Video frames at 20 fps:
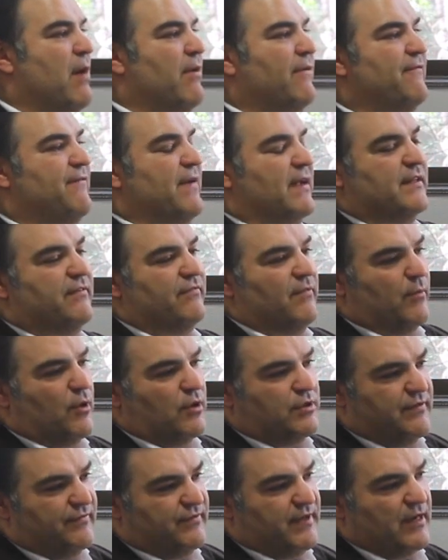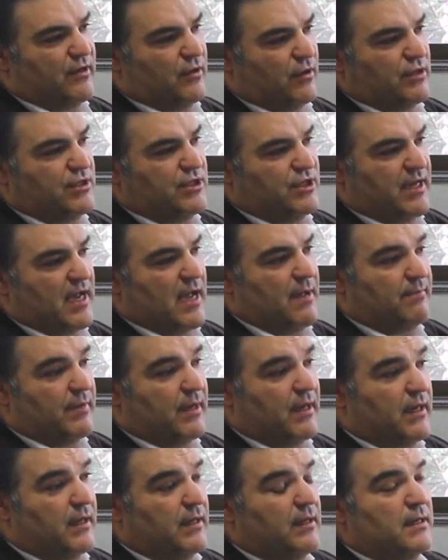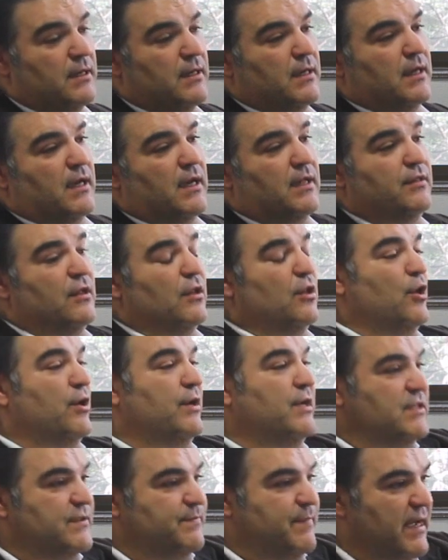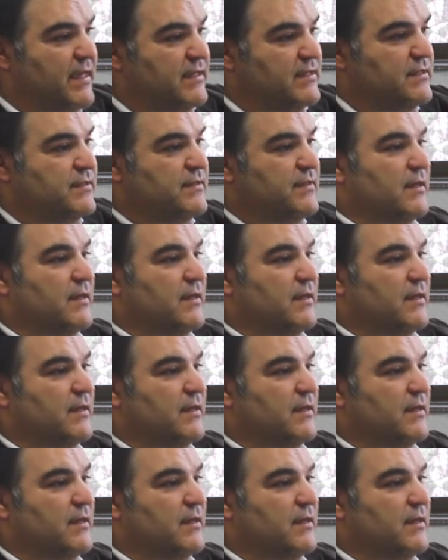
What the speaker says: effective immersive technology can be in the learning space,